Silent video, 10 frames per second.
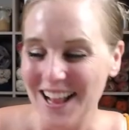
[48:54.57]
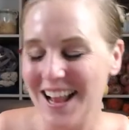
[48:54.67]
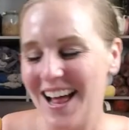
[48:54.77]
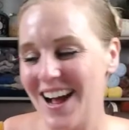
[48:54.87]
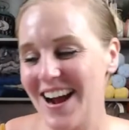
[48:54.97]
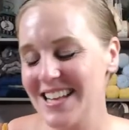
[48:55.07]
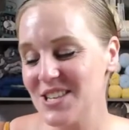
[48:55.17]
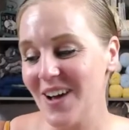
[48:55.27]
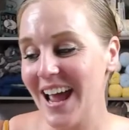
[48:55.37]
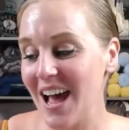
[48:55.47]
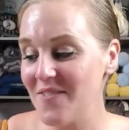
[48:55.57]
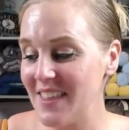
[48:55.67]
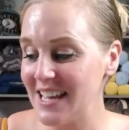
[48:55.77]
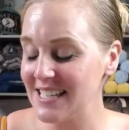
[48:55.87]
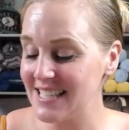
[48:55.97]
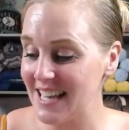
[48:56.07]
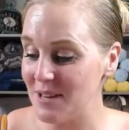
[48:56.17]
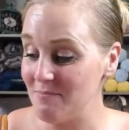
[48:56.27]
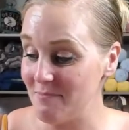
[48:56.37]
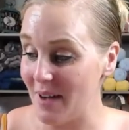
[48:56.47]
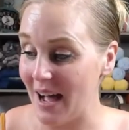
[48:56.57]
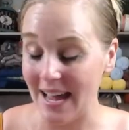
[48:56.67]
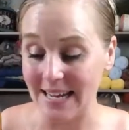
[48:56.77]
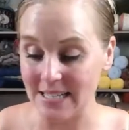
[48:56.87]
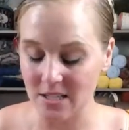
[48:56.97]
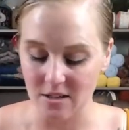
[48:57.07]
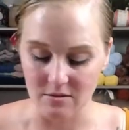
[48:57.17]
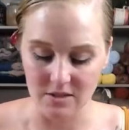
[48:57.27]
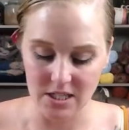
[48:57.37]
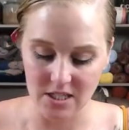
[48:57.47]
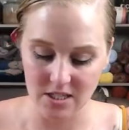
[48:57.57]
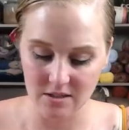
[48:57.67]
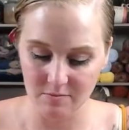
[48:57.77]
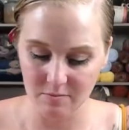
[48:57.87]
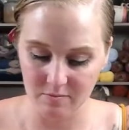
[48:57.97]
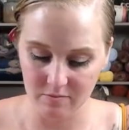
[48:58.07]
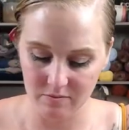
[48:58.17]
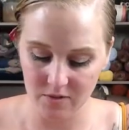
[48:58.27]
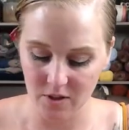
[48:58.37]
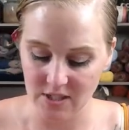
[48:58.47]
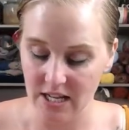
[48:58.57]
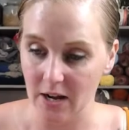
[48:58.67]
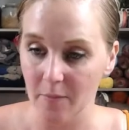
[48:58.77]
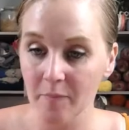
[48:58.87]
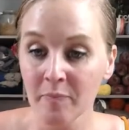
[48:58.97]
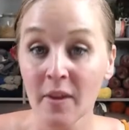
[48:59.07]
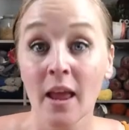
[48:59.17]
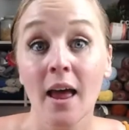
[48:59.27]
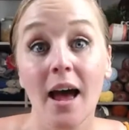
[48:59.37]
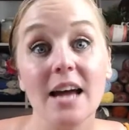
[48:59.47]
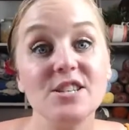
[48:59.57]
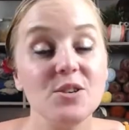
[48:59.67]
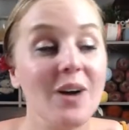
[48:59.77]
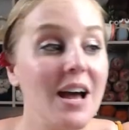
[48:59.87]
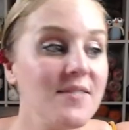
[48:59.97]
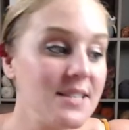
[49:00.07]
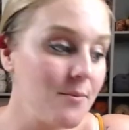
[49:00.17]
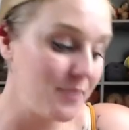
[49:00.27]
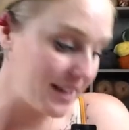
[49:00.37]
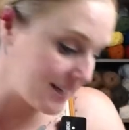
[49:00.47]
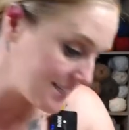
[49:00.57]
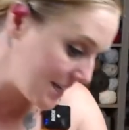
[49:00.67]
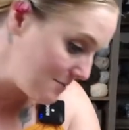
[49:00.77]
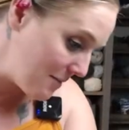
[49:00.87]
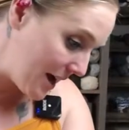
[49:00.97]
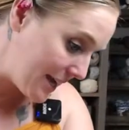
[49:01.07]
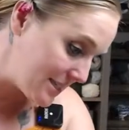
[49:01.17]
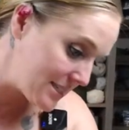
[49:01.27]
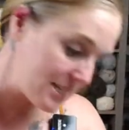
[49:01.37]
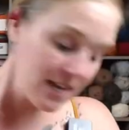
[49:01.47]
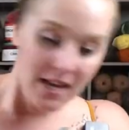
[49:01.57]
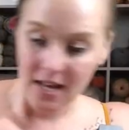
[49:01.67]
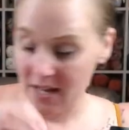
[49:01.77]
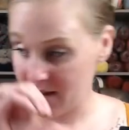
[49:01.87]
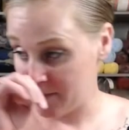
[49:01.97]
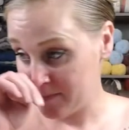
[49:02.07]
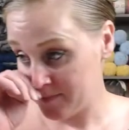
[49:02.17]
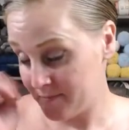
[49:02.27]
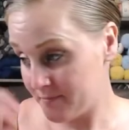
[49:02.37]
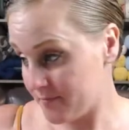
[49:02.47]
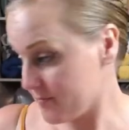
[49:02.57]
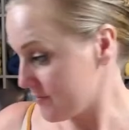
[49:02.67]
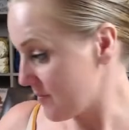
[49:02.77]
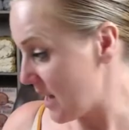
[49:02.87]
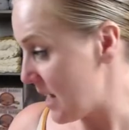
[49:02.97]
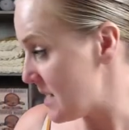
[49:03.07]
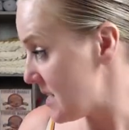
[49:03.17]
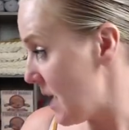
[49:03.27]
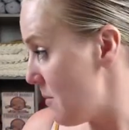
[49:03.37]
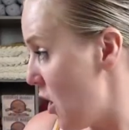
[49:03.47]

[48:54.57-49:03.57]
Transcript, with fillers: All right. So I have things in mind. Oh, I just close that out. I do have some plans in mind, um, and I'm